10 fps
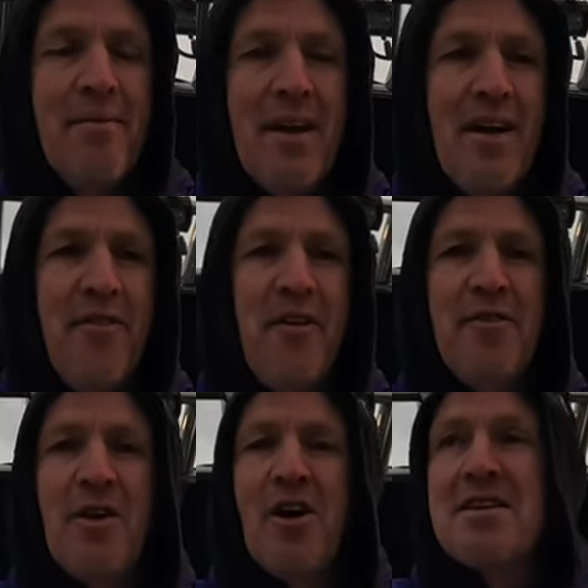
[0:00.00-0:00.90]
you know,
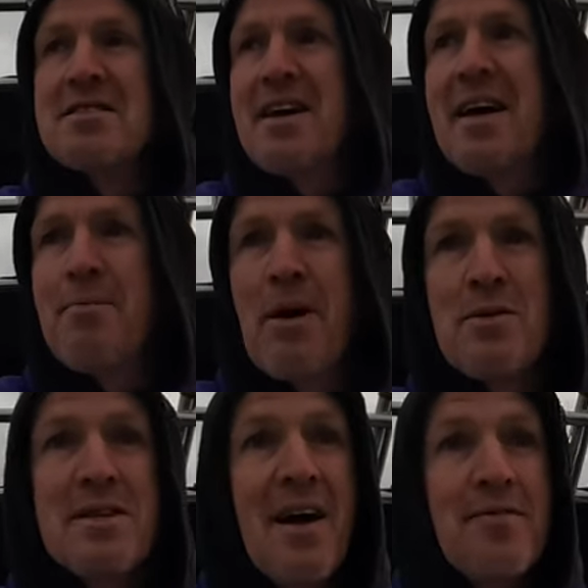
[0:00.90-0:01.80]
$50 there. But it
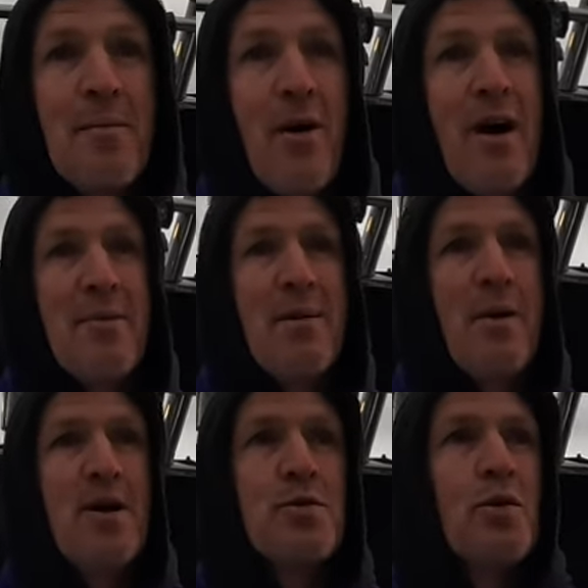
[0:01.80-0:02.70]
was enough to buy a bit of
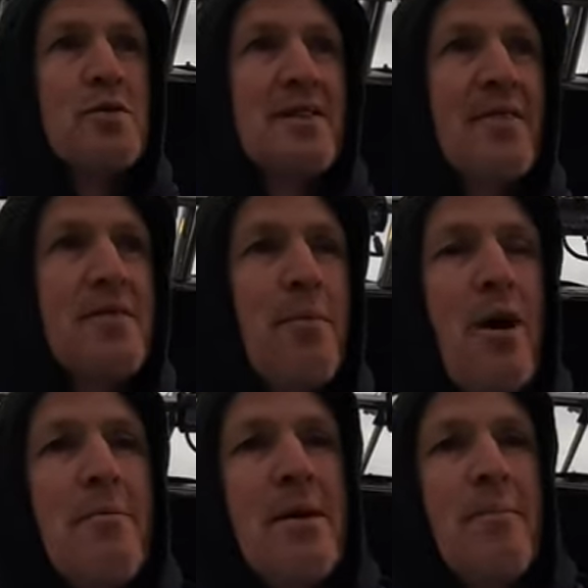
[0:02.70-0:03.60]
petrol, it was enough to
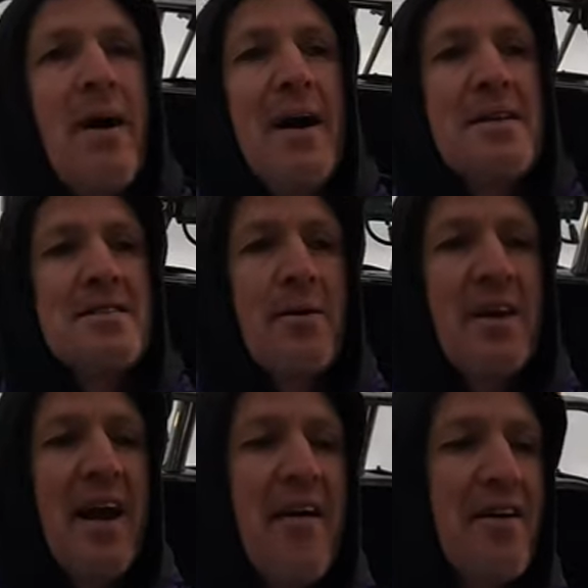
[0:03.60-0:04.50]
buy a bit of bait. So we
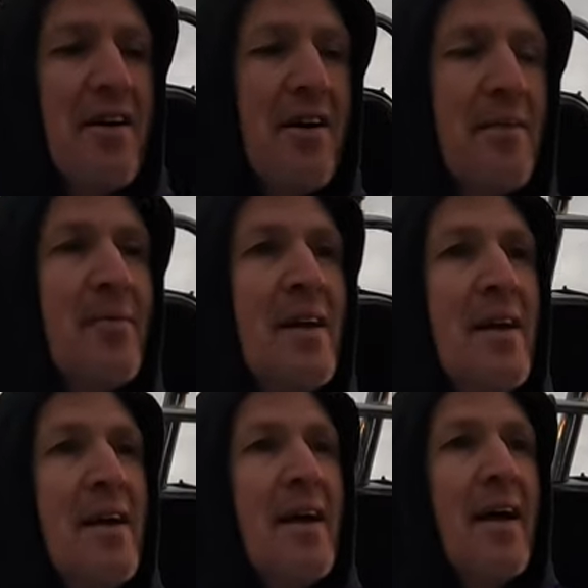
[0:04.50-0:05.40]
carried it on.
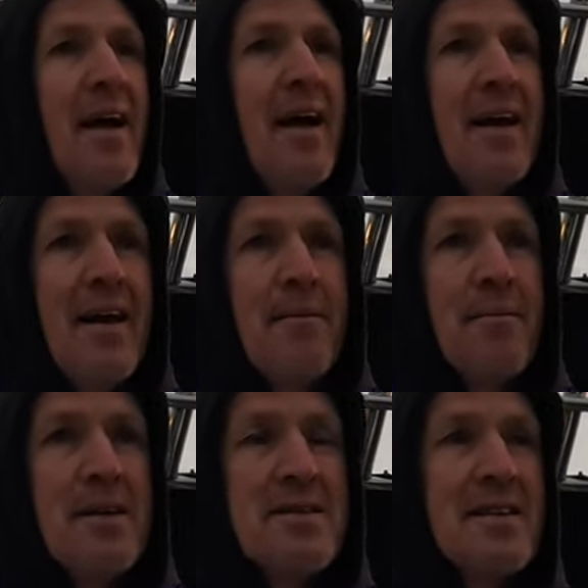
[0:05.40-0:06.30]

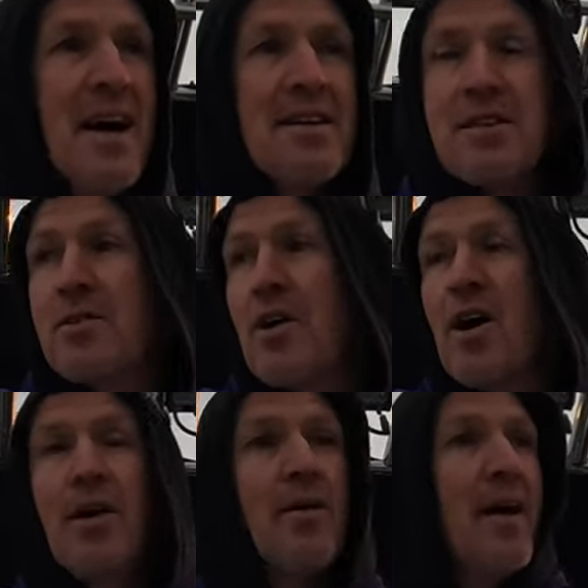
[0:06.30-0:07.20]
And it started to
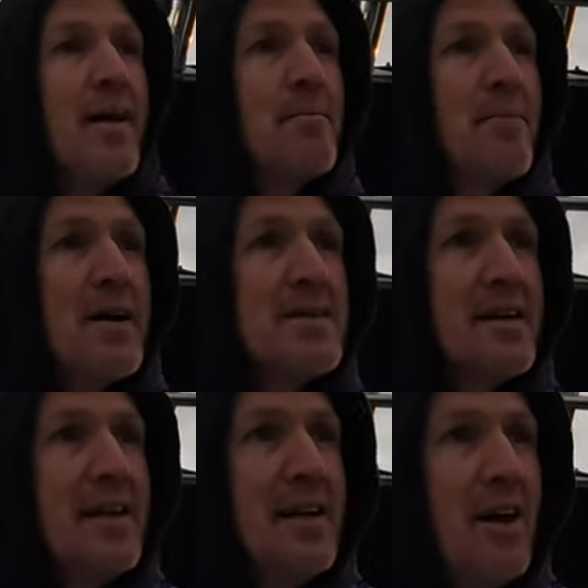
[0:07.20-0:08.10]
grow, and
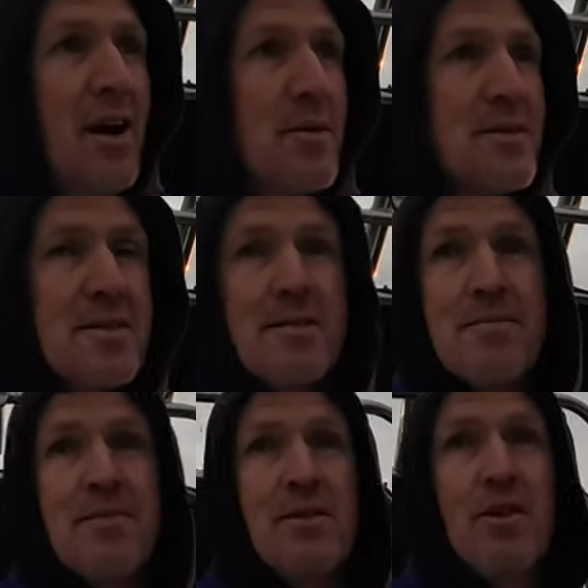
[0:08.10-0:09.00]
basically I was
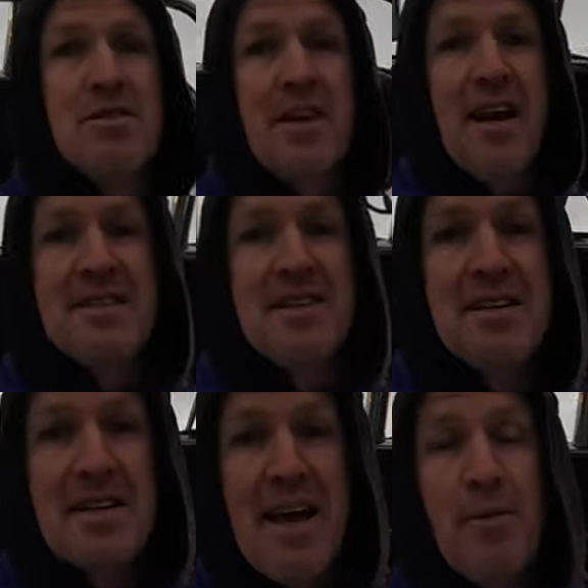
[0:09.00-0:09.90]
using as an
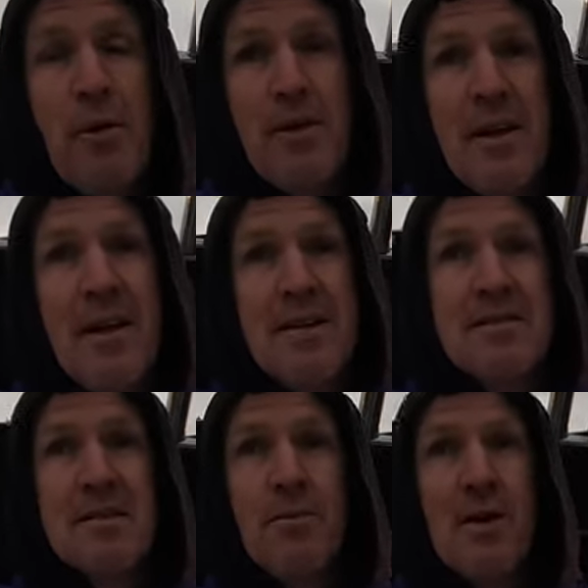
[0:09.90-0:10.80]
example
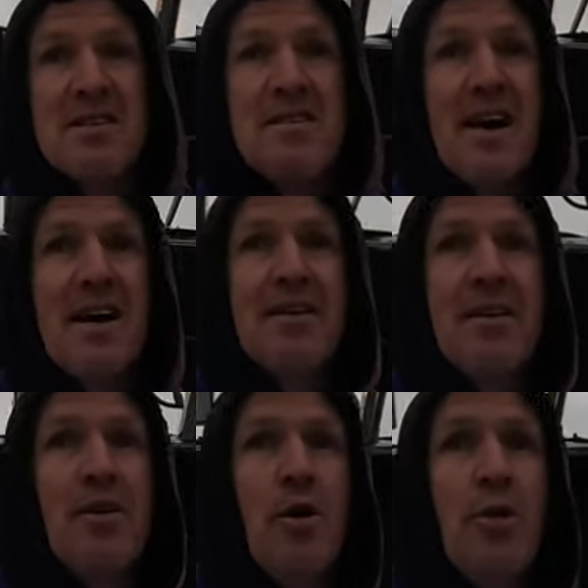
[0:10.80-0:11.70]
to my son,
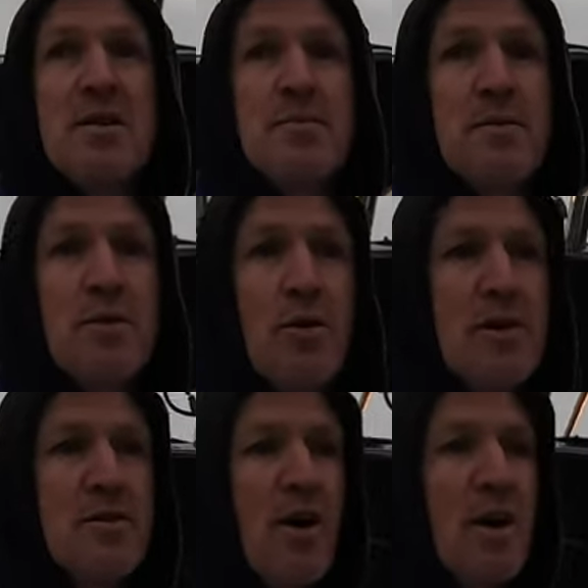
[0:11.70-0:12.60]
who was sort
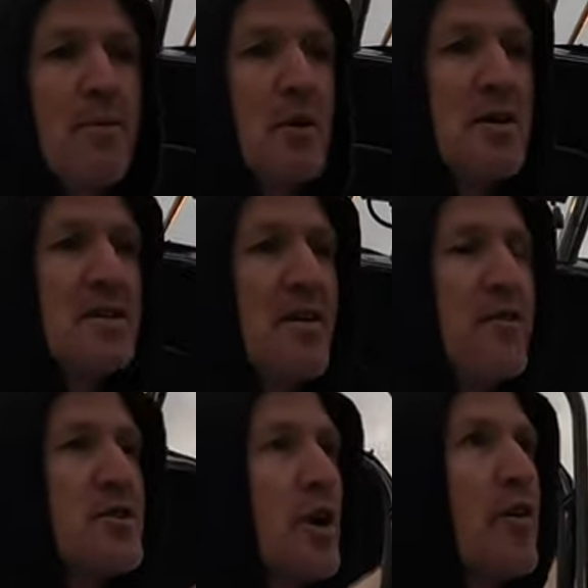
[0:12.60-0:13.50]
of trying to build his own
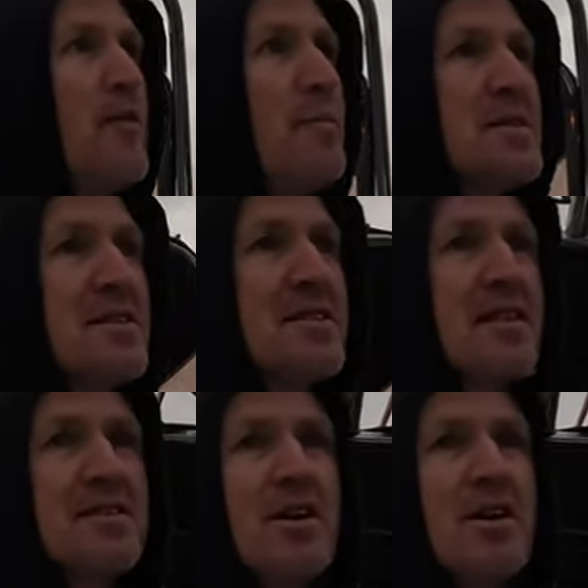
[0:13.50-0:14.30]
photography business at the